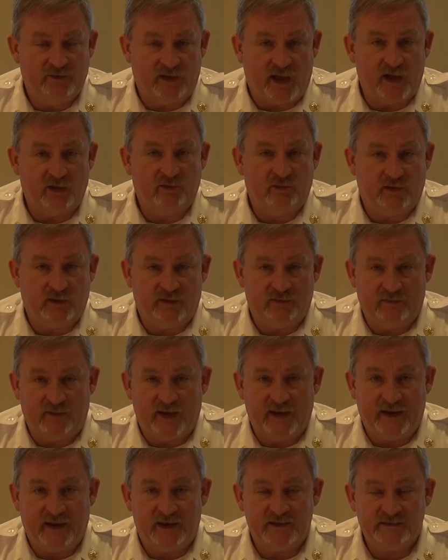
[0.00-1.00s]
actually
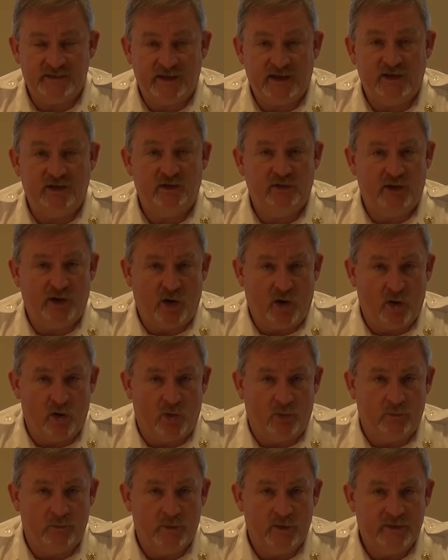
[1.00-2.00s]
inviting us into their
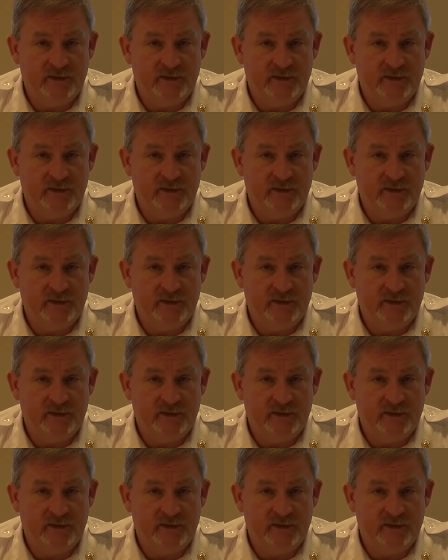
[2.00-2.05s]
home.